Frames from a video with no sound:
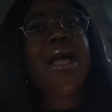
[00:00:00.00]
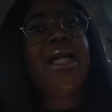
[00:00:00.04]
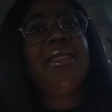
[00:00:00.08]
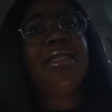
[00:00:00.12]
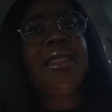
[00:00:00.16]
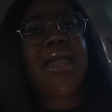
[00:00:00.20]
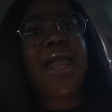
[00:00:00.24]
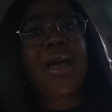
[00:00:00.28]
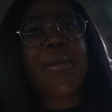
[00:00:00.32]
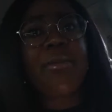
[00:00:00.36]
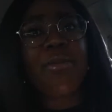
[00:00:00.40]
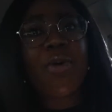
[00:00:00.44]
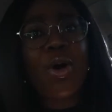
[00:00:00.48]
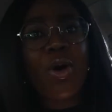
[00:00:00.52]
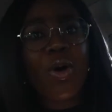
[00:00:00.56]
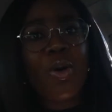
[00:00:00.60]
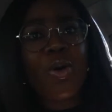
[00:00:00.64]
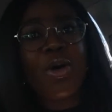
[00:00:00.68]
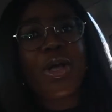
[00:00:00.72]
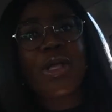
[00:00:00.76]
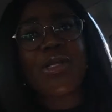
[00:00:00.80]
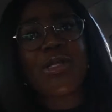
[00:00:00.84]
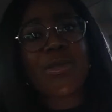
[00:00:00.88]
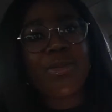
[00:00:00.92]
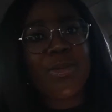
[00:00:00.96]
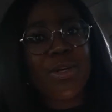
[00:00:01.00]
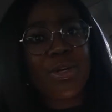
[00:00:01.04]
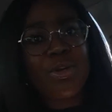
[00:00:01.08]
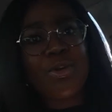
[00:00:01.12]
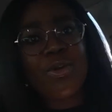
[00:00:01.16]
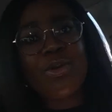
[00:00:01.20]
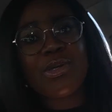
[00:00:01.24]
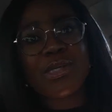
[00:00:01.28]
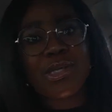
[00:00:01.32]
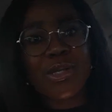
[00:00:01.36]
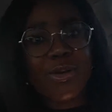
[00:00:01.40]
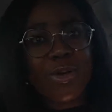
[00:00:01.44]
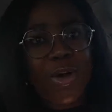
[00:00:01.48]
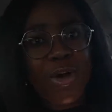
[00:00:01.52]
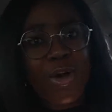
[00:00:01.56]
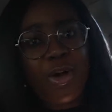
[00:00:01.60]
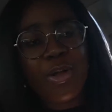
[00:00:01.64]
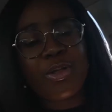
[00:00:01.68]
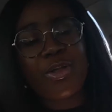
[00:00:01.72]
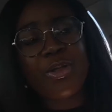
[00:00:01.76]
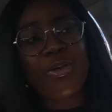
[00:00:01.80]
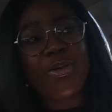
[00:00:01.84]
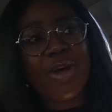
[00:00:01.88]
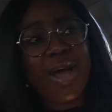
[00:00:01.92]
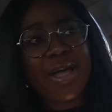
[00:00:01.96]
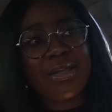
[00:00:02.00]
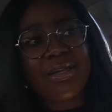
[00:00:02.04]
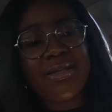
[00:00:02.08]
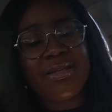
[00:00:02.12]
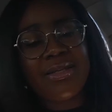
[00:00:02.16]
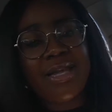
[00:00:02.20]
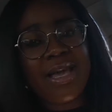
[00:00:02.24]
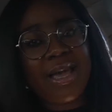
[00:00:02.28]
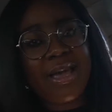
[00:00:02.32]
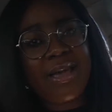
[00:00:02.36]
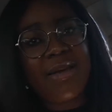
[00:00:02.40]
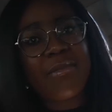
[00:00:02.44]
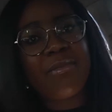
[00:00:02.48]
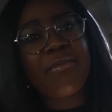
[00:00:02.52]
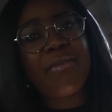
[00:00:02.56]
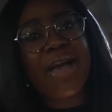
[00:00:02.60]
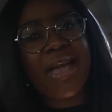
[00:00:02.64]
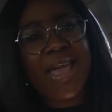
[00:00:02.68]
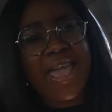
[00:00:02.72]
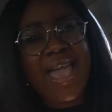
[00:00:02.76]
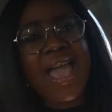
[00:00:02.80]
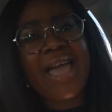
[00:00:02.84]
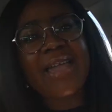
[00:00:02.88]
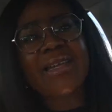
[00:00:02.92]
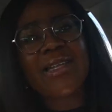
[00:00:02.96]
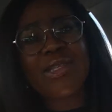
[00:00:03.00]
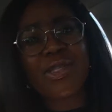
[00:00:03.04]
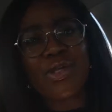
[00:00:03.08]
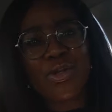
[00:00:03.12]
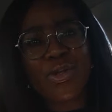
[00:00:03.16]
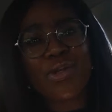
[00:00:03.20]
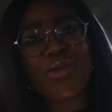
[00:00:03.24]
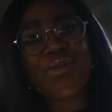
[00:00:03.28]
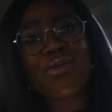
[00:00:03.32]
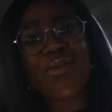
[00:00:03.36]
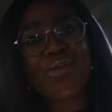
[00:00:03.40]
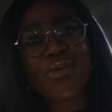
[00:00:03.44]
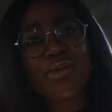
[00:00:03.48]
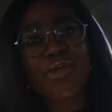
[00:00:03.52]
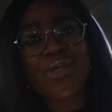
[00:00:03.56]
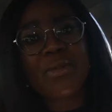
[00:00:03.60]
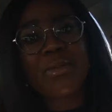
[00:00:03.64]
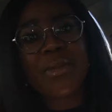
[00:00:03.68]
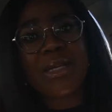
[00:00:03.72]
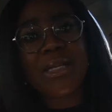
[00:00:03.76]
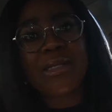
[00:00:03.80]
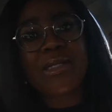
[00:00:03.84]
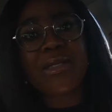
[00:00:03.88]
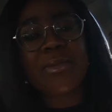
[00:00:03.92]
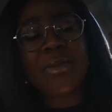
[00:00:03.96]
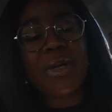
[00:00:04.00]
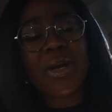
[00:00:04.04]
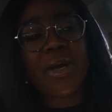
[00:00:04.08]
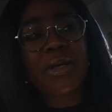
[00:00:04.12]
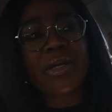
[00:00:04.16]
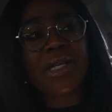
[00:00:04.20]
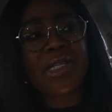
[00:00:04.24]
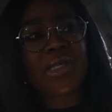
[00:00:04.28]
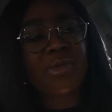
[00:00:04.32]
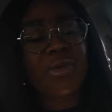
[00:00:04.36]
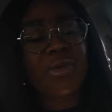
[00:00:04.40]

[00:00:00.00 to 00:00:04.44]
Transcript: that I'm not going to be using all throughout the day. My hand is useful to me, to be honest